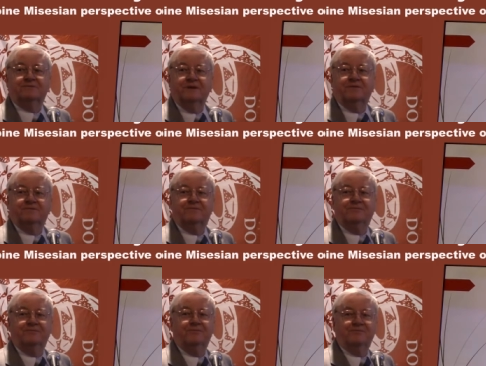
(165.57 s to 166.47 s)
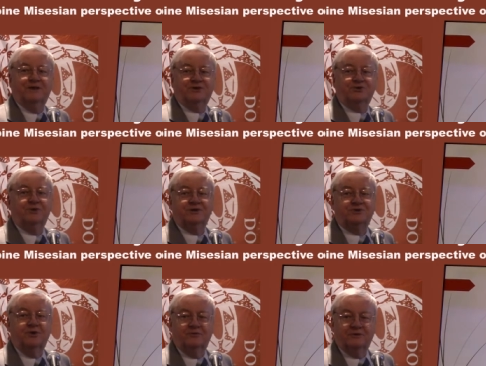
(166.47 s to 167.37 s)
it fluctuates
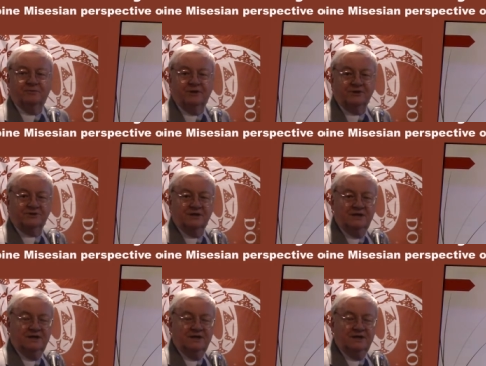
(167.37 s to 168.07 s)
all over the place.